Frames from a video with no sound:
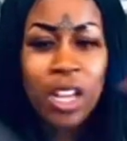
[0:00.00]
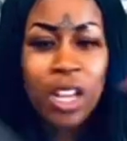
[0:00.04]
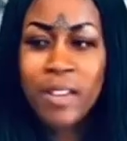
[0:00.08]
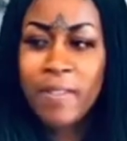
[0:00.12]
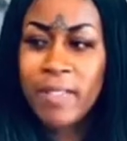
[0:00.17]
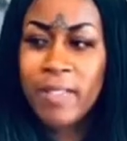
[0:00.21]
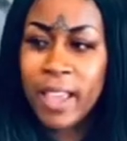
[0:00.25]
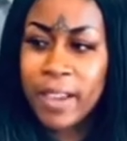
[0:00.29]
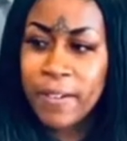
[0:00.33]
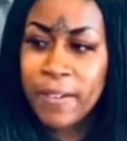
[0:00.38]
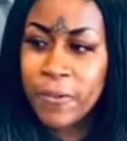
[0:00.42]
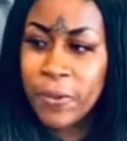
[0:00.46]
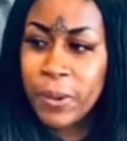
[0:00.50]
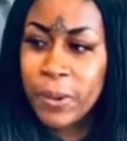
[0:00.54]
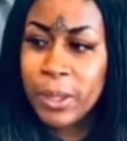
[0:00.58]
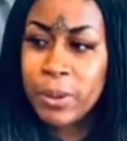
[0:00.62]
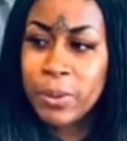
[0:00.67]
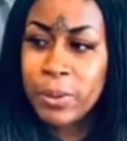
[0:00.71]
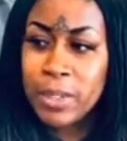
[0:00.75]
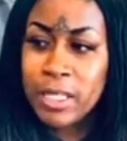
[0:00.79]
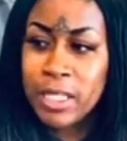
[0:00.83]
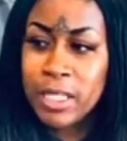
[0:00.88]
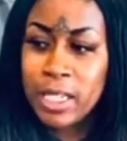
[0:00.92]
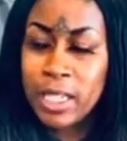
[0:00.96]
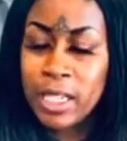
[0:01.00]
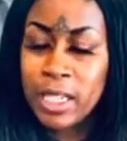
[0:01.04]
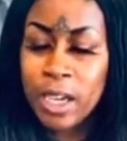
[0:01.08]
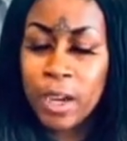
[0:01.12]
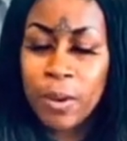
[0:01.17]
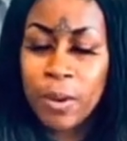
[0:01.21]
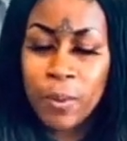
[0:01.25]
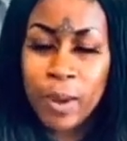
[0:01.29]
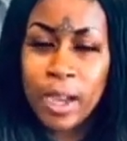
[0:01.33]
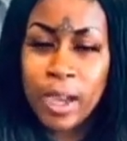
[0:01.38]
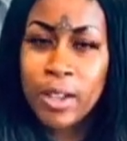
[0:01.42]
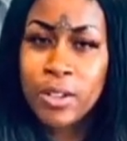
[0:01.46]
of that frequency
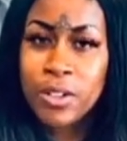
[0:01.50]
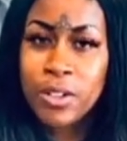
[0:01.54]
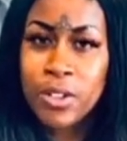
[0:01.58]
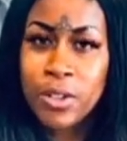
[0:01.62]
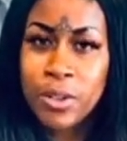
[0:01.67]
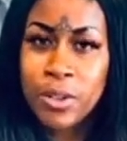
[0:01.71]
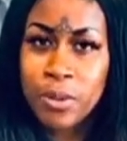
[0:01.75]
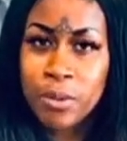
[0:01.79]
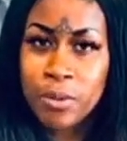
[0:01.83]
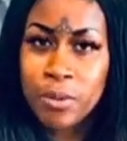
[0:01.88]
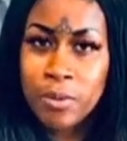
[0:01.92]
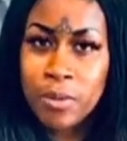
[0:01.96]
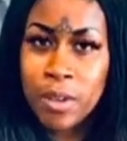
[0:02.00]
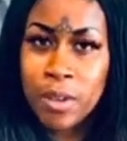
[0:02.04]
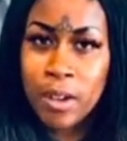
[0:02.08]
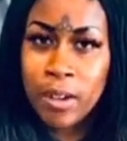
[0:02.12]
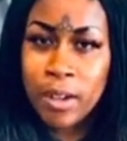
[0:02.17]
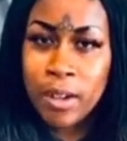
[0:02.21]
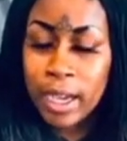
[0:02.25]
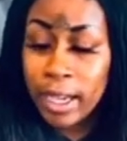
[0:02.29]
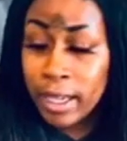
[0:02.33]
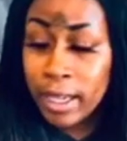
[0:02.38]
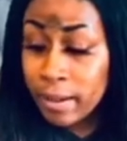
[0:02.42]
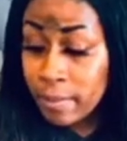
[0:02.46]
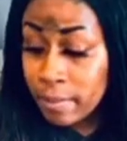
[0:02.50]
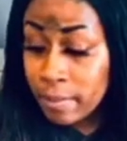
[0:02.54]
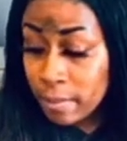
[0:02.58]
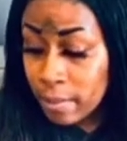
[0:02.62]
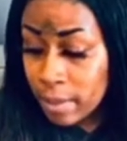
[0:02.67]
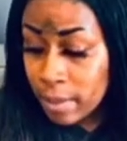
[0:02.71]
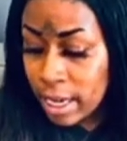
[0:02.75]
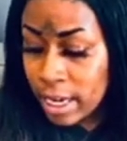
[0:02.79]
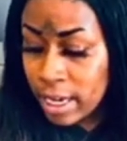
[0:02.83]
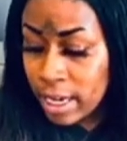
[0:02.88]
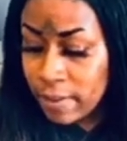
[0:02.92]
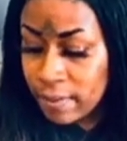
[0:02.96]
around you, okay?
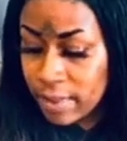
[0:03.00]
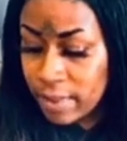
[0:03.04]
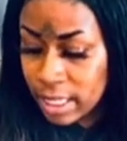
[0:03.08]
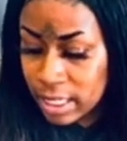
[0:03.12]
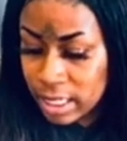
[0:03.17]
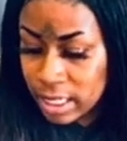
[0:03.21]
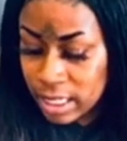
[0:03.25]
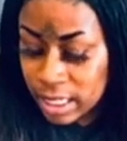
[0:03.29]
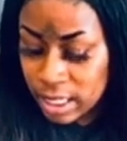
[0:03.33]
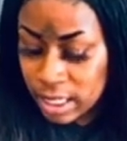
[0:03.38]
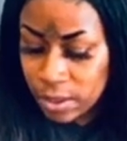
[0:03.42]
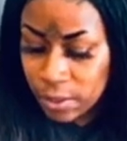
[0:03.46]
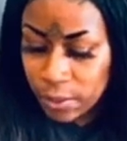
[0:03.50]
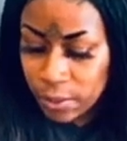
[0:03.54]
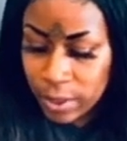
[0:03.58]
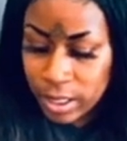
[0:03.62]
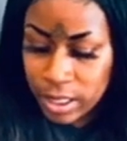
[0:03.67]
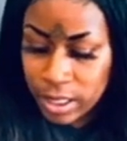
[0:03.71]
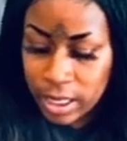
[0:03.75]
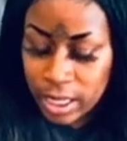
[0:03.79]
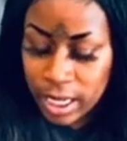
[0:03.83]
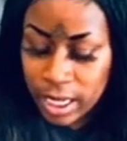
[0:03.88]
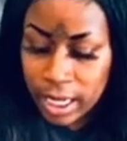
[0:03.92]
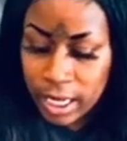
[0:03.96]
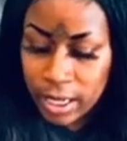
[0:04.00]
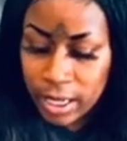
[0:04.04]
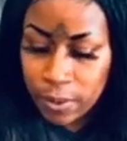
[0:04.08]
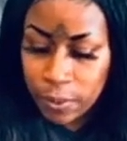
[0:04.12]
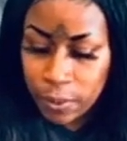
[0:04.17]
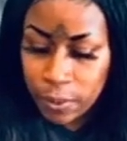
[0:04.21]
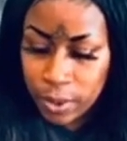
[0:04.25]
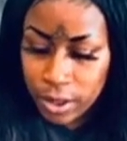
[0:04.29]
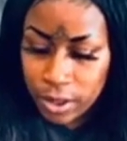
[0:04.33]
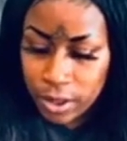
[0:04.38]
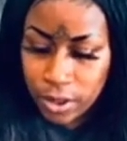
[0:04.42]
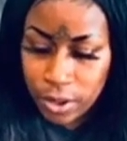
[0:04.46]
And if this doesn't resonate
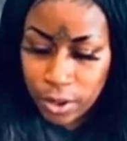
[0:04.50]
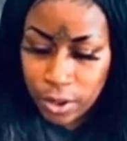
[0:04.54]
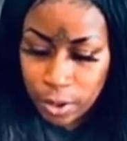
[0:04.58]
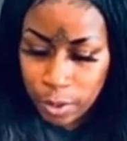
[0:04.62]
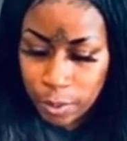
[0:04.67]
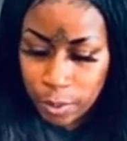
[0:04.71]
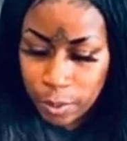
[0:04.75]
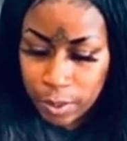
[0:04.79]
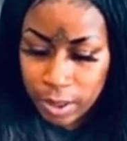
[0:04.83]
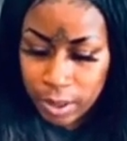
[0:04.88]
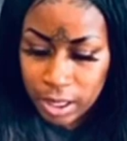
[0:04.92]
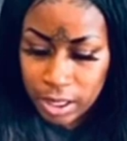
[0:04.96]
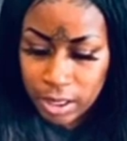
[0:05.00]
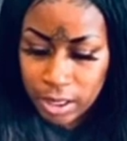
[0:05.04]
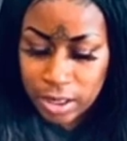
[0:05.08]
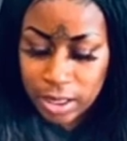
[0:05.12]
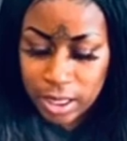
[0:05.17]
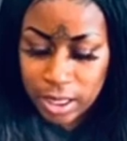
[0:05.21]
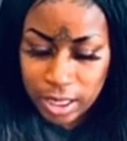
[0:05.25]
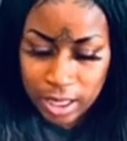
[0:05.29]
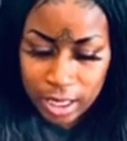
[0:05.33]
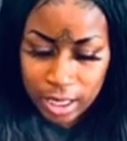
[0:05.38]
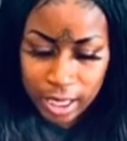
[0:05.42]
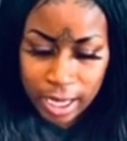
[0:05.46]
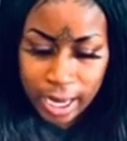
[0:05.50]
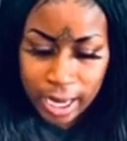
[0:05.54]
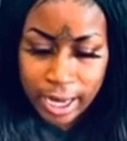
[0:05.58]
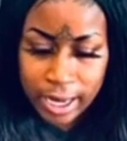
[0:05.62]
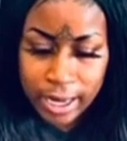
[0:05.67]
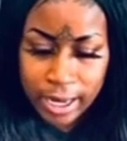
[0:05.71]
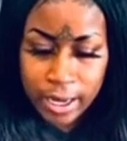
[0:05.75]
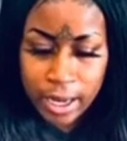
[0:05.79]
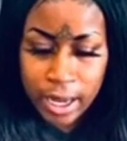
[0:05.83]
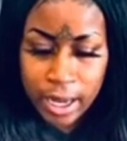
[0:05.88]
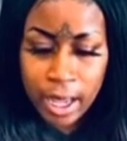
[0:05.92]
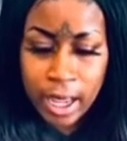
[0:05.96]
with you, because it's a
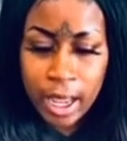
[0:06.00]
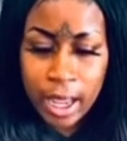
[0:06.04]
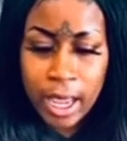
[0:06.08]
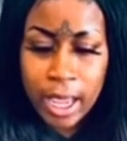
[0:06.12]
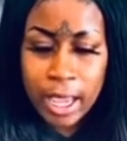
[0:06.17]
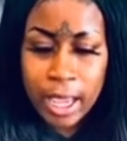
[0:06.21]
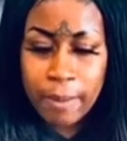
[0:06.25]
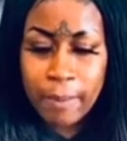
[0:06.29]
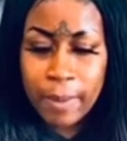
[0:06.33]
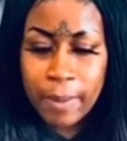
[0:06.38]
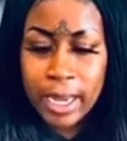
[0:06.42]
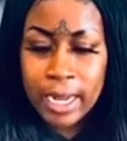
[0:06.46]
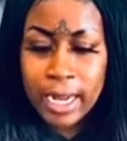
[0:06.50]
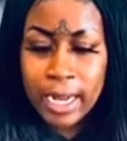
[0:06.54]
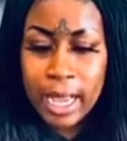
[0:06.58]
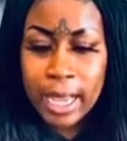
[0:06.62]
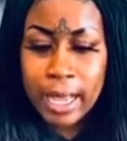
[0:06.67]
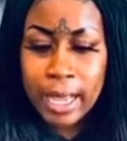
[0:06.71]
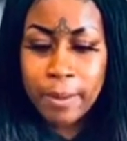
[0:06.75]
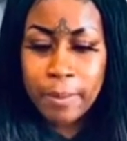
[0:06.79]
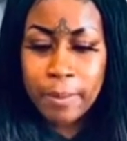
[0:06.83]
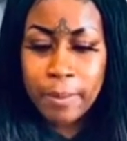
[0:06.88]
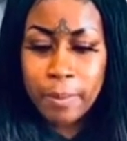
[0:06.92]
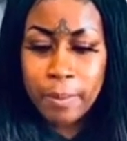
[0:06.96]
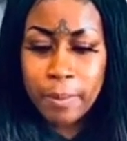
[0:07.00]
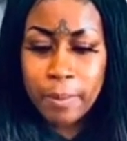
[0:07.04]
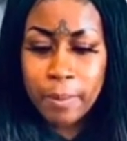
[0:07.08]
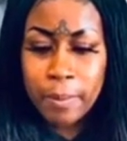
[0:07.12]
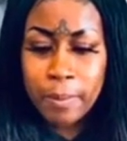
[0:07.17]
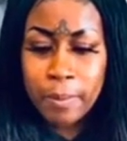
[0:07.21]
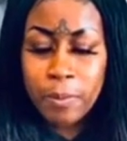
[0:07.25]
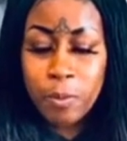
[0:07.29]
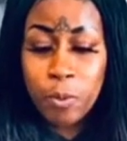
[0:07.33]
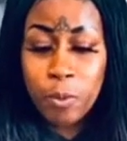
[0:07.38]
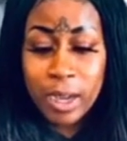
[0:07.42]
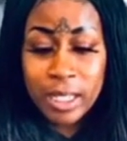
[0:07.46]
lot, it may not
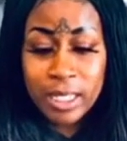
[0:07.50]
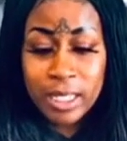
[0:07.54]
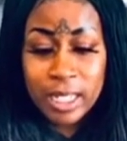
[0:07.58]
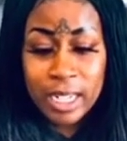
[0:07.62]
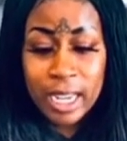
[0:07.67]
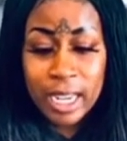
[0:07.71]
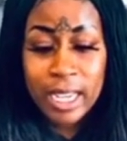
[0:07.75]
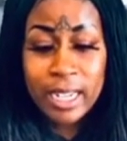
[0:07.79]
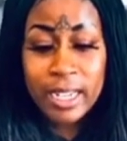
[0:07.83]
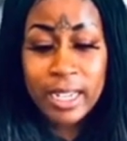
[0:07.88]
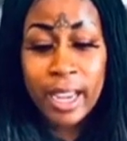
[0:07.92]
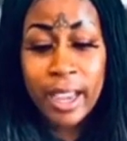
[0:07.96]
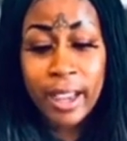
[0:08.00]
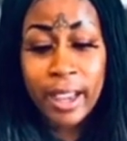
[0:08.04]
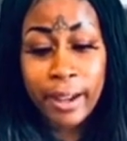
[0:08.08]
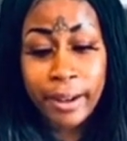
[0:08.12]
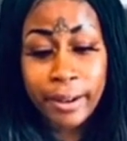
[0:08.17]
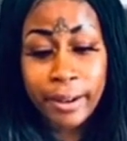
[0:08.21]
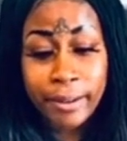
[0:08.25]
resonate now.